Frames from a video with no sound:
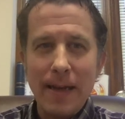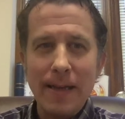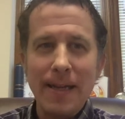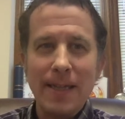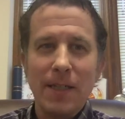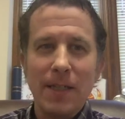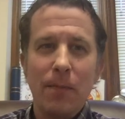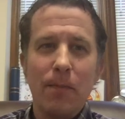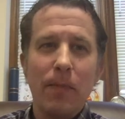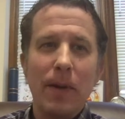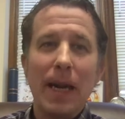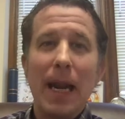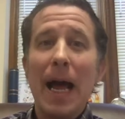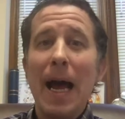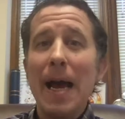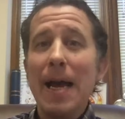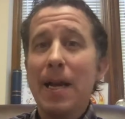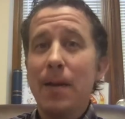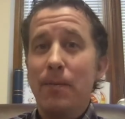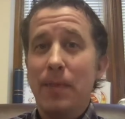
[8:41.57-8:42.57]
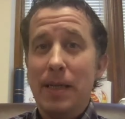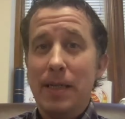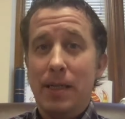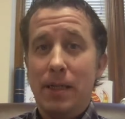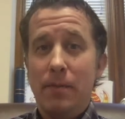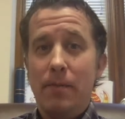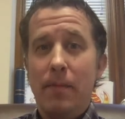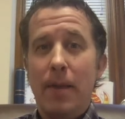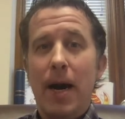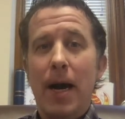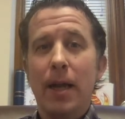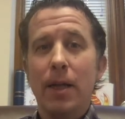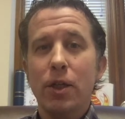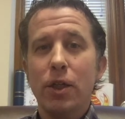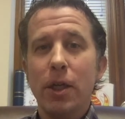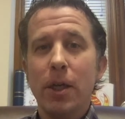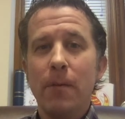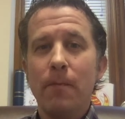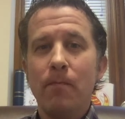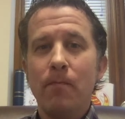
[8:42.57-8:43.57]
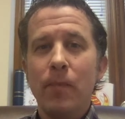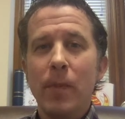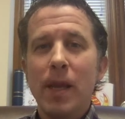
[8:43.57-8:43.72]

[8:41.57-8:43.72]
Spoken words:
is as applied epistemology.